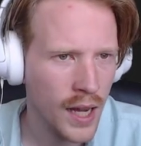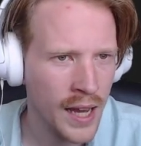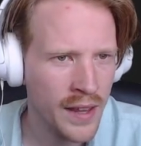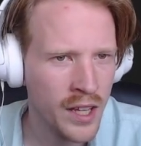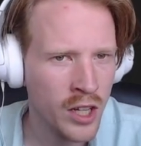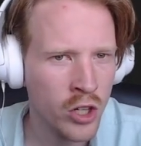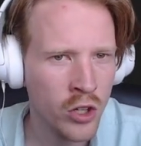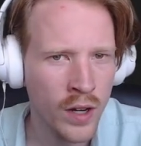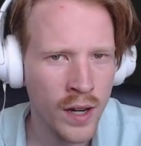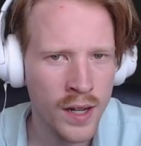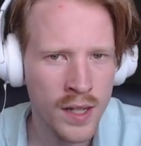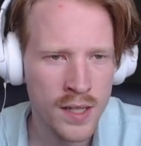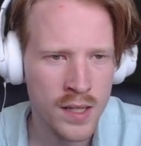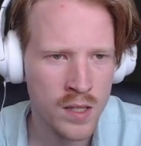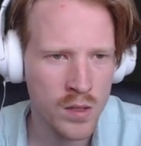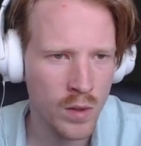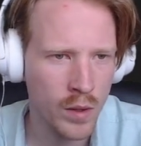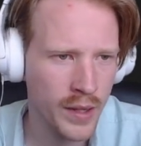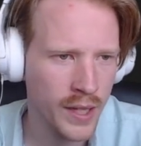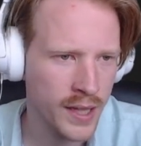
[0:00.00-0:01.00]
I think credits
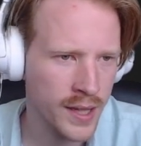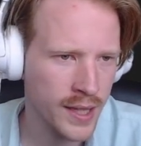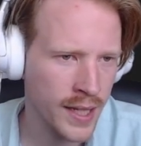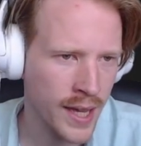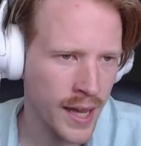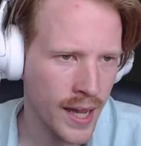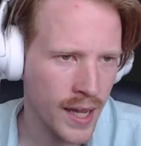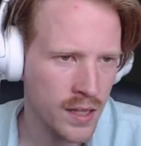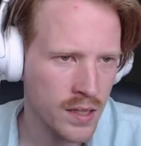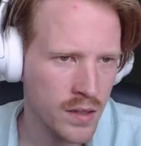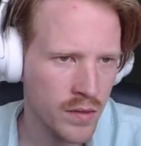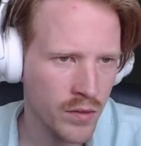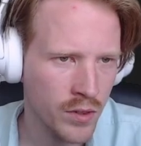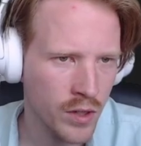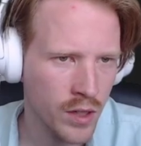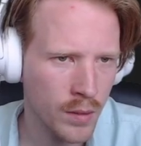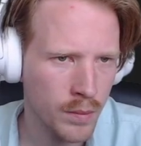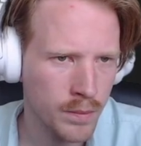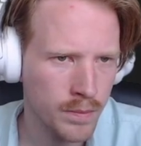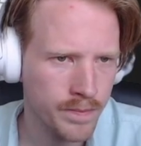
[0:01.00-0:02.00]
is where we get the cast
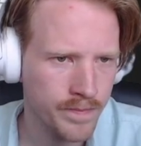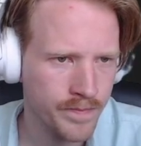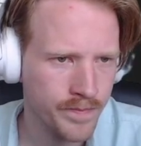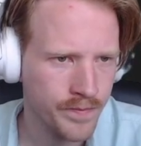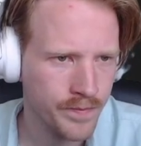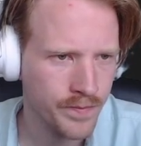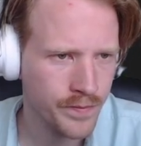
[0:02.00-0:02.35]
from.